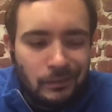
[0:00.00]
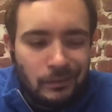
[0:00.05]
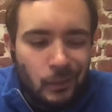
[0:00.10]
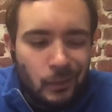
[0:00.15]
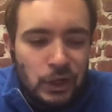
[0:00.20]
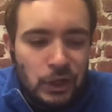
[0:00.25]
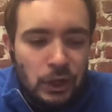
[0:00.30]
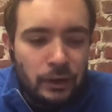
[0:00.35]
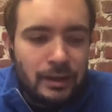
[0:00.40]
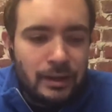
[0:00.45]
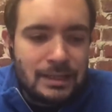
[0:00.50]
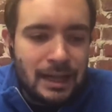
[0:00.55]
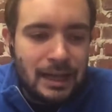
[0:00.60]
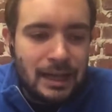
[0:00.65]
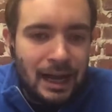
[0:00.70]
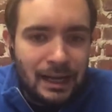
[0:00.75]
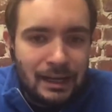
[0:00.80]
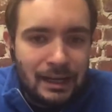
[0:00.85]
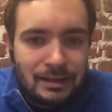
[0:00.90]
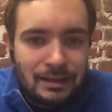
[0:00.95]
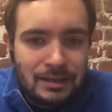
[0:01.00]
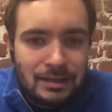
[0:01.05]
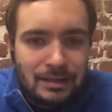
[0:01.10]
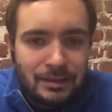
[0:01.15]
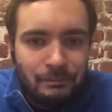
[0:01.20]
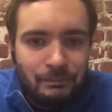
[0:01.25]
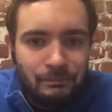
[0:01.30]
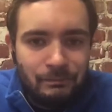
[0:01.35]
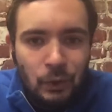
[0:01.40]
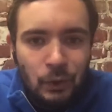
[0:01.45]
When you go to the
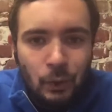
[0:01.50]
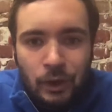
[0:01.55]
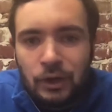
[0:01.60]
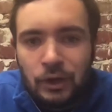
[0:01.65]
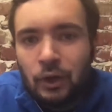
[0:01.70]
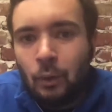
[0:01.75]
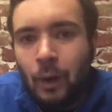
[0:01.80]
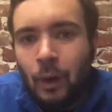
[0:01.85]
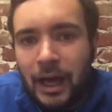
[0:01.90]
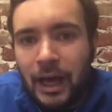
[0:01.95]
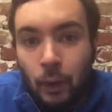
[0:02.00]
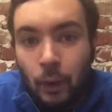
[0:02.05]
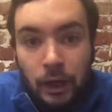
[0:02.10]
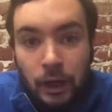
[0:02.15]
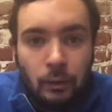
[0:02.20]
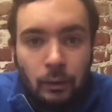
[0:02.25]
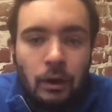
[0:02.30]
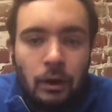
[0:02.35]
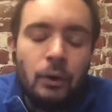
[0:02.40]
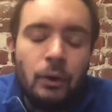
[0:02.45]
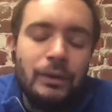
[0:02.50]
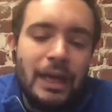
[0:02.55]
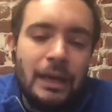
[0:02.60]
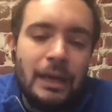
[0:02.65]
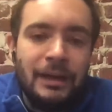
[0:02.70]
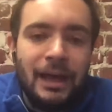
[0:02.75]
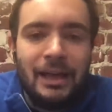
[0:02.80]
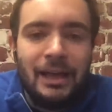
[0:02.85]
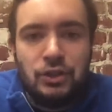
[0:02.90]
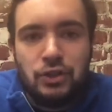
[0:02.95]
docs, you want to know why. You want to know, oh,
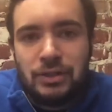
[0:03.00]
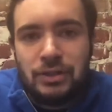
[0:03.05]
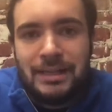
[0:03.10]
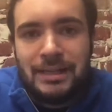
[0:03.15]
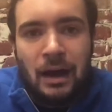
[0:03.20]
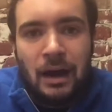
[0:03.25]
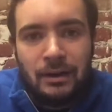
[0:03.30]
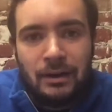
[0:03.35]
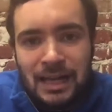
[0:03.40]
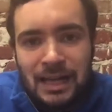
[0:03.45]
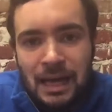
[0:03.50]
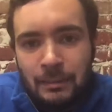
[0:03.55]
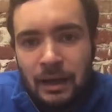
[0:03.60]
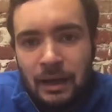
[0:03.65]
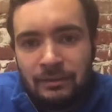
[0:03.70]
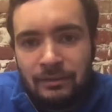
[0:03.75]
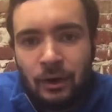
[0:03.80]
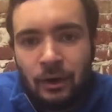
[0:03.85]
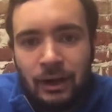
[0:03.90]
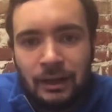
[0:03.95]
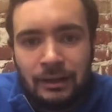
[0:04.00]
the API is just down. It's not my